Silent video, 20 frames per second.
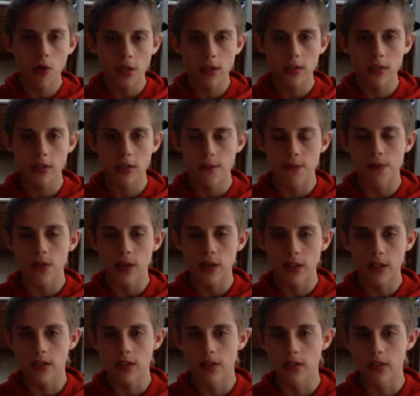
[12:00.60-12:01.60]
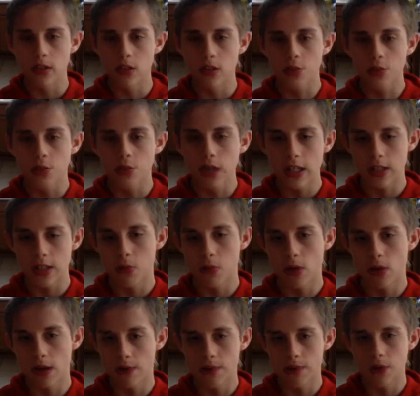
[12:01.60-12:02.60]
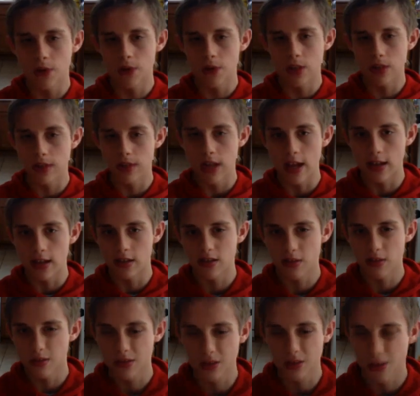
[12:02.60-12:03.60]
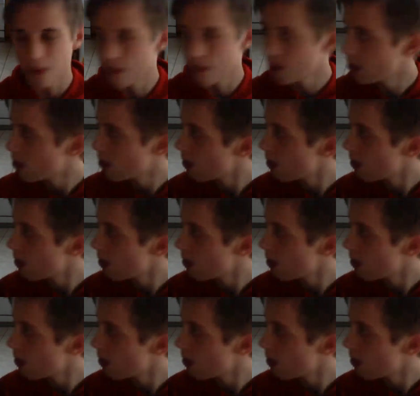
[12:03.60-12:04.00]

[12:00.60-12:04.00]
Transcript: it is I feel like it's just the critics' point of view these days. So